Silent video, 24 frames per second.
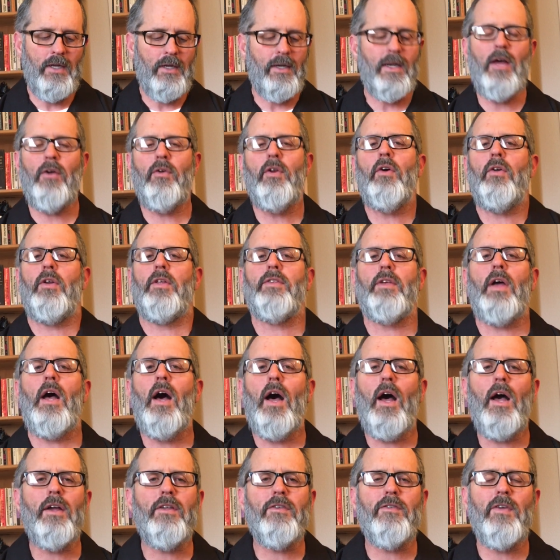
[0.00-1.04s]
Now notice,
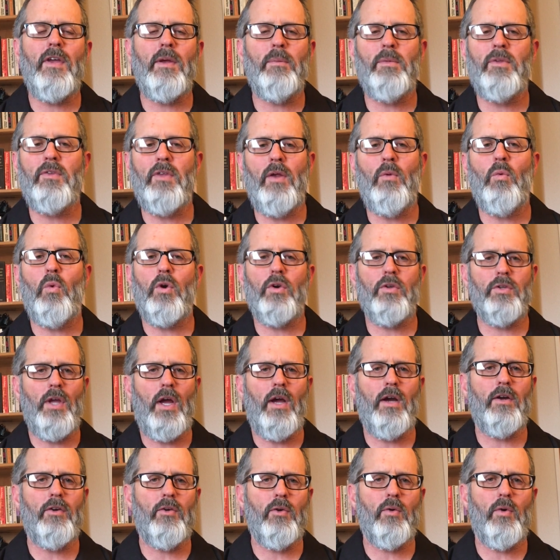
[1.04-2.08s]
Oxfam is a World
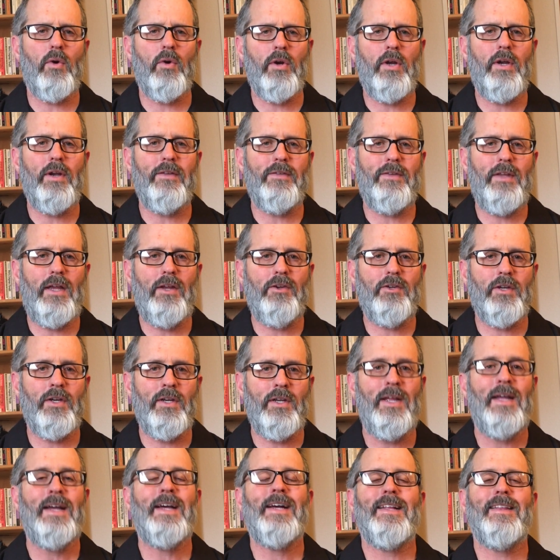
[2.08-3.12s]
Hunger
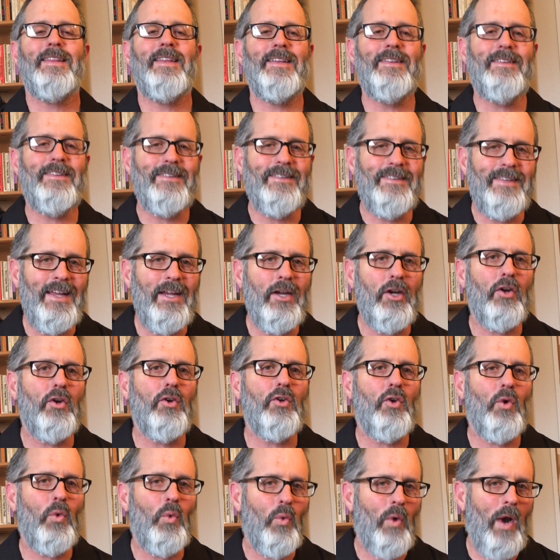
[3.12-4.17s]
Organization that Singer
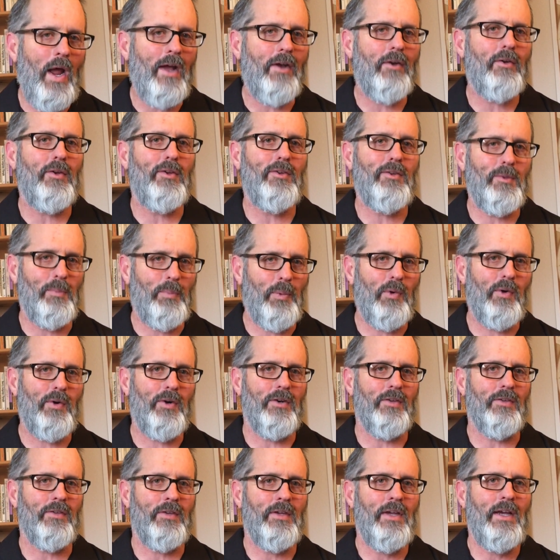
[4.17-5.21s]
directly
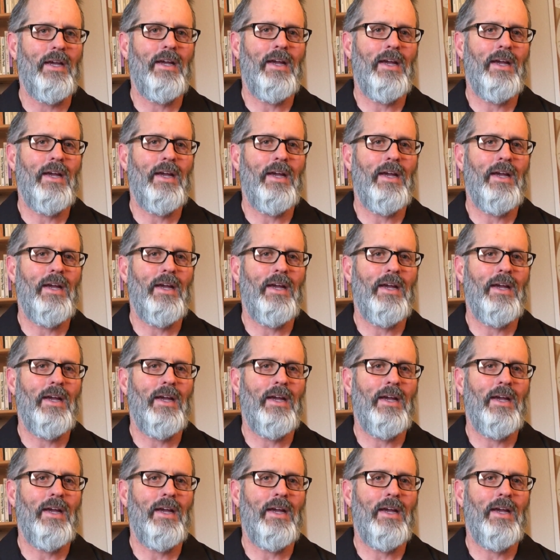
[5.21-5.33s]
supports.